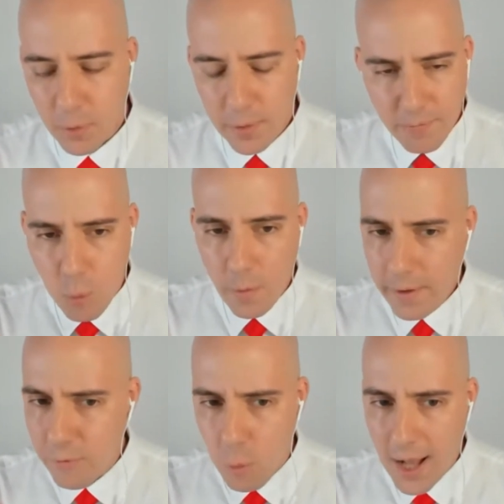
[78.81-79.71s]

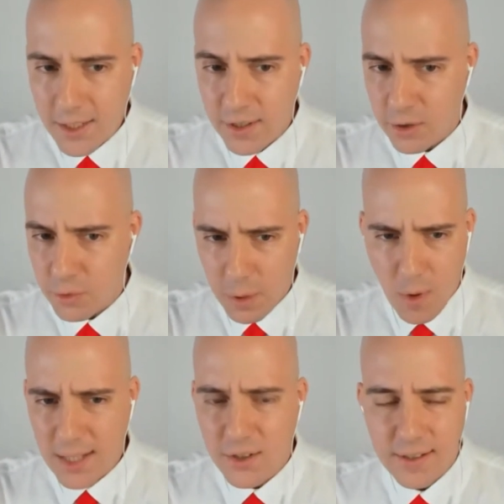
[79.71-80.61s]
We've watched this. We
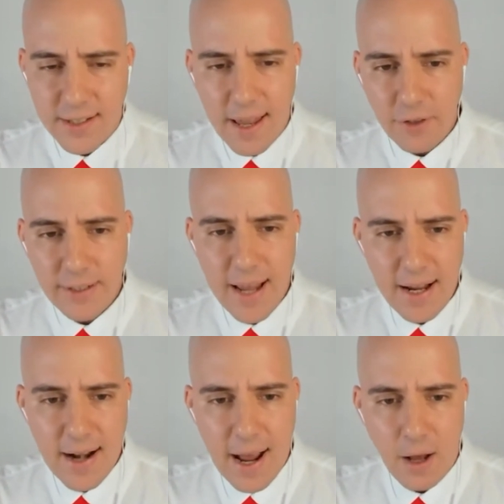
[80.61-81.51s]
watch this every
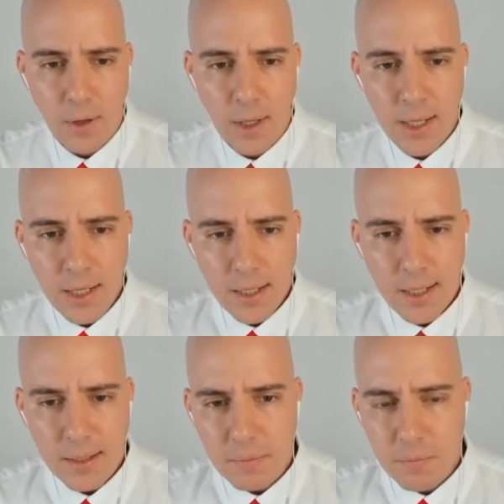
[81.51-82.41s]
day now,
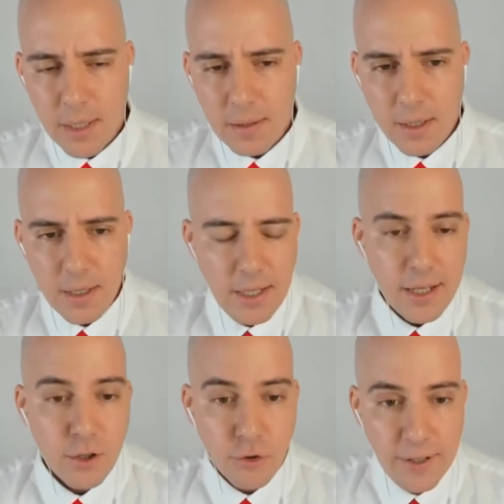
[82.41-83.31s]

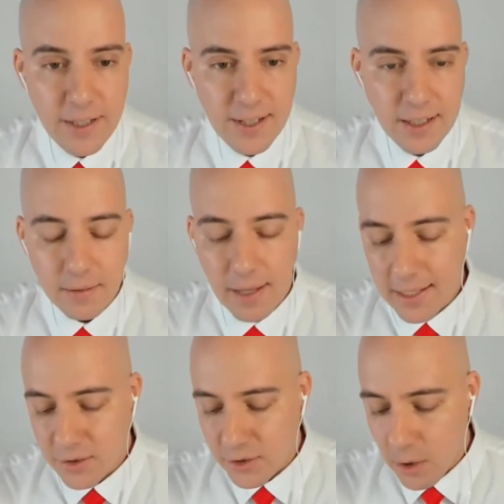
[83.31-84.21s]
increasing.
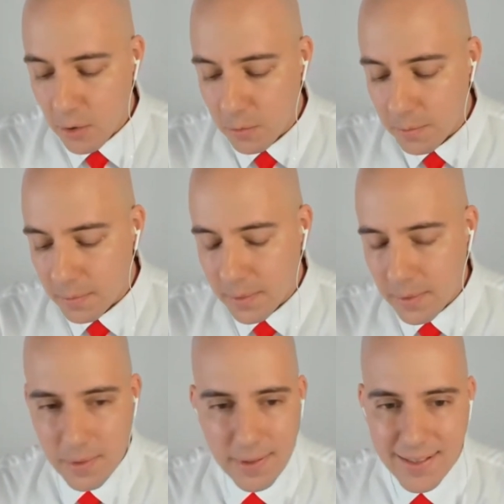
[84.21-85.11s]
And so
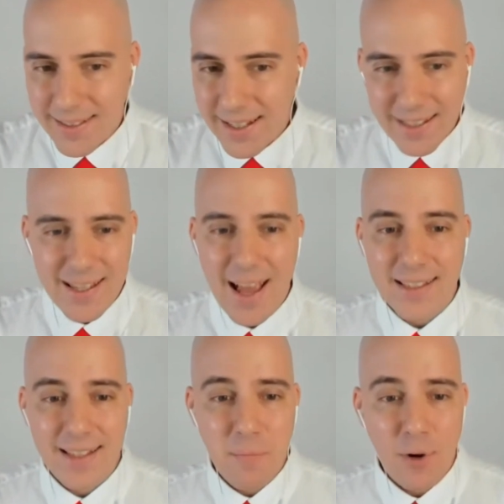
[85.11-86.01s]
it's the
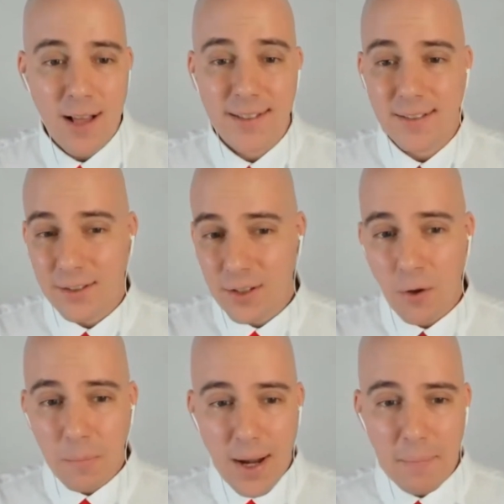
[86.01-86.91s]
exact same process. It's
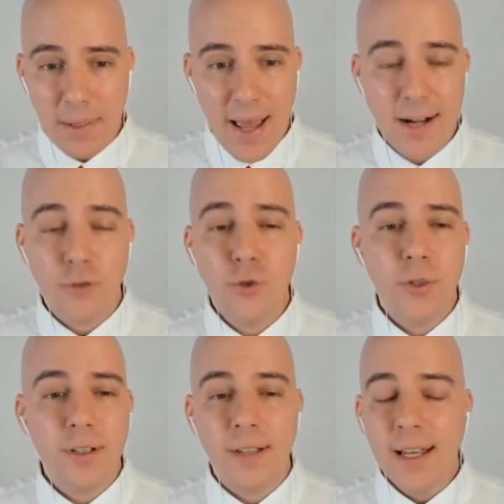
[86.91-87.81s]
called propaganda. You
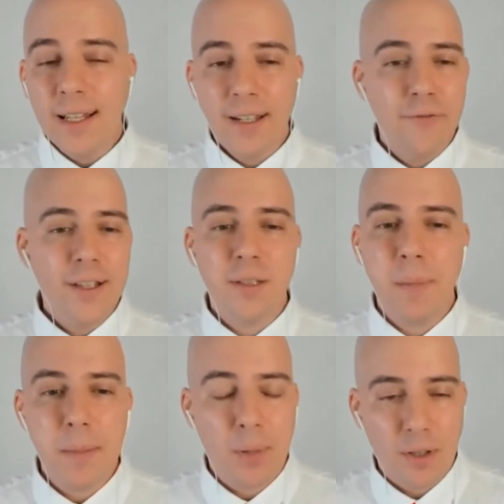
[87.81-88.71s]
could convince
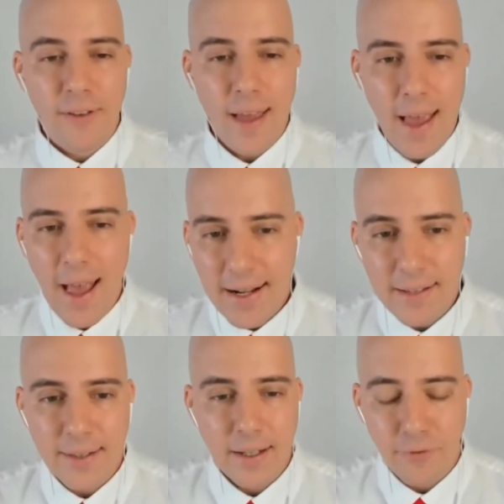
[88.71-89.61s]
people of
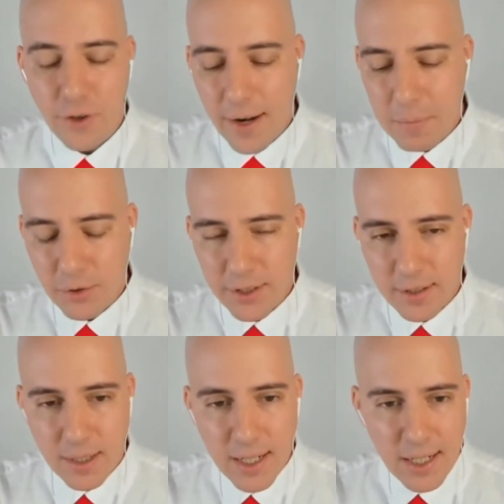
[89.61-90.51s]
anything if you're able
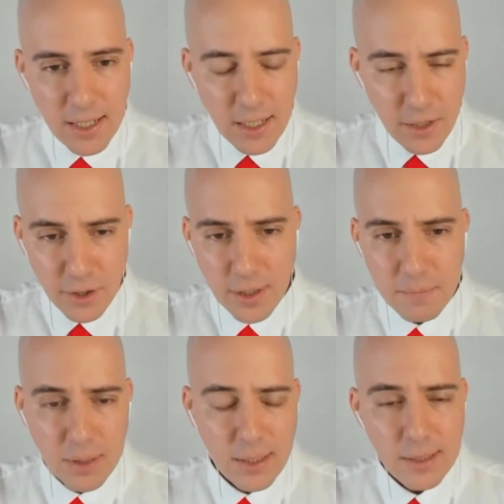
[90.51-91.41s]
to either
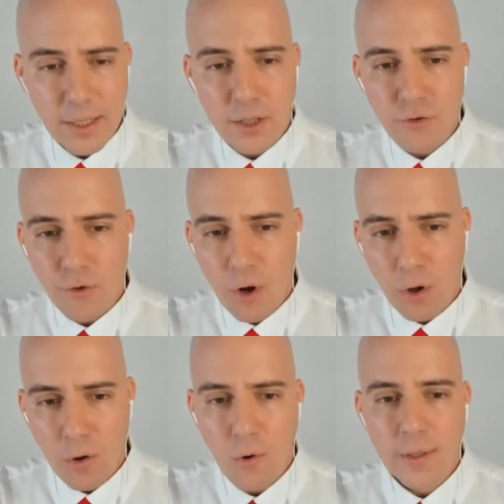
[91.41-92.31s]
completely
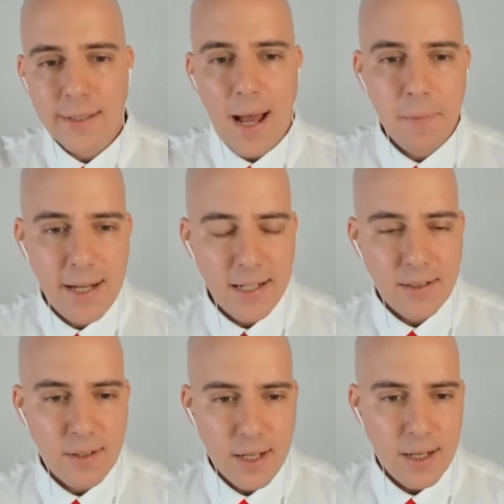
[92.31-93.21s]
control or
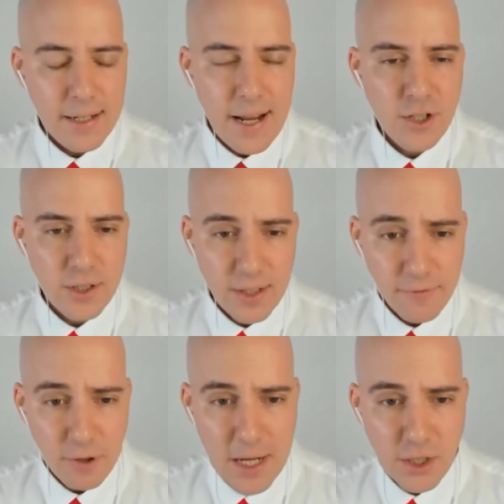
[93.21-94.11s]
dominate a nation's
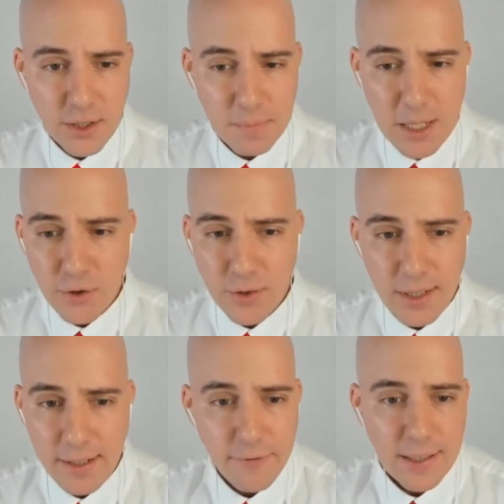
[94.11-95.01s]
information space. You
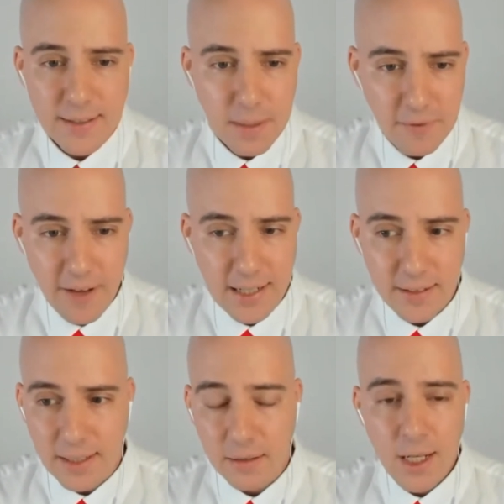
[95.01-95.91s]
could convince them of
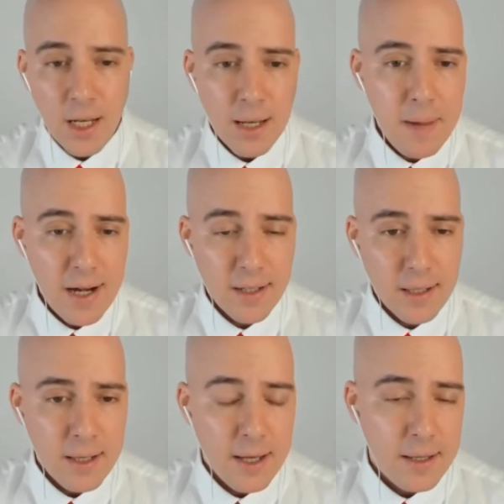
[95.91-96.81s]
anything.
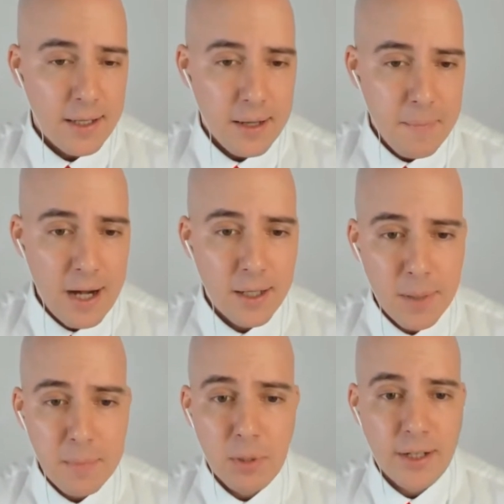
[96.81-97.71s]
In America,
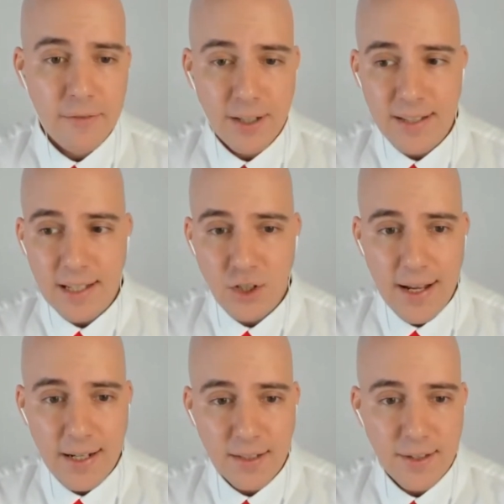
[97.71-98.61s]
people are convinced that
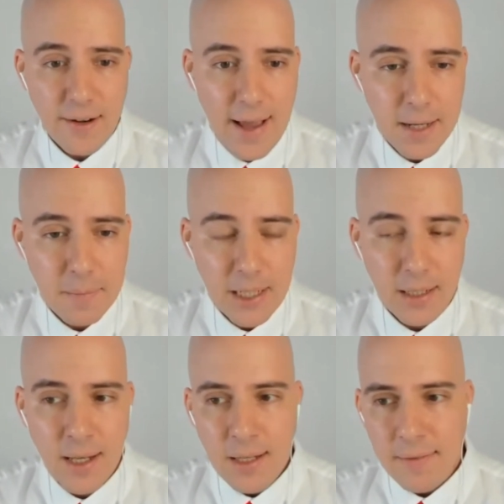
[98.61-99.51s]
China is their
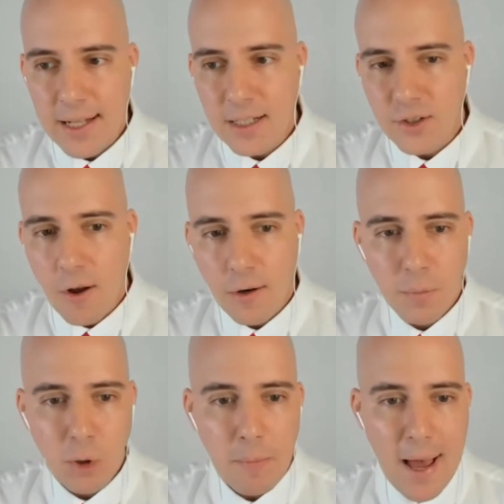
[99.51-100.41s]
enemy, that it's a
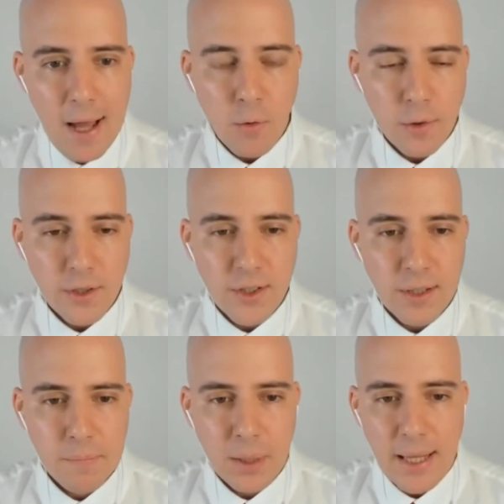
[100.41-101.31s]
horrible
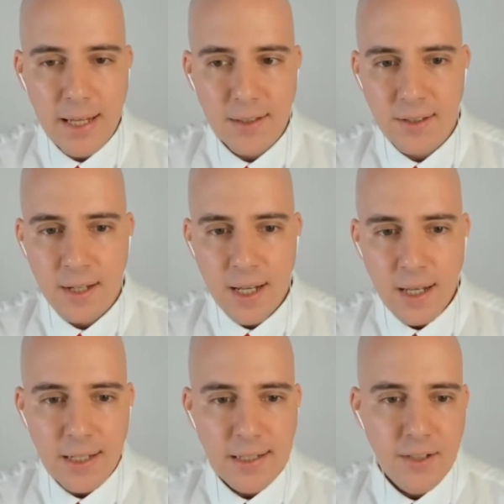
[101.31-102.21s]
backwards place.
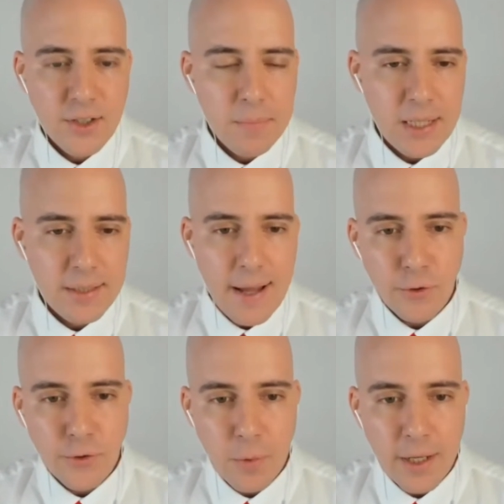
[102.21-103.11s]
It needs to be
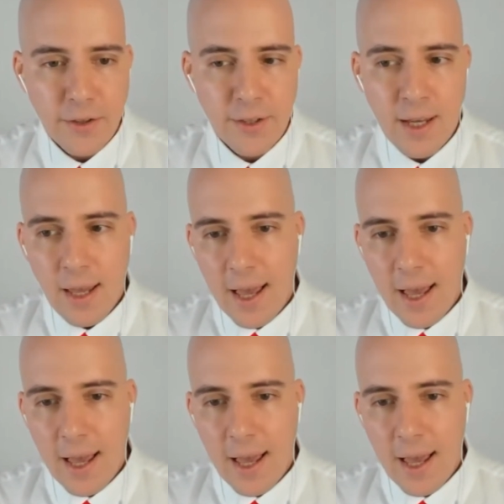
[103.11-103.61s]
dealt with.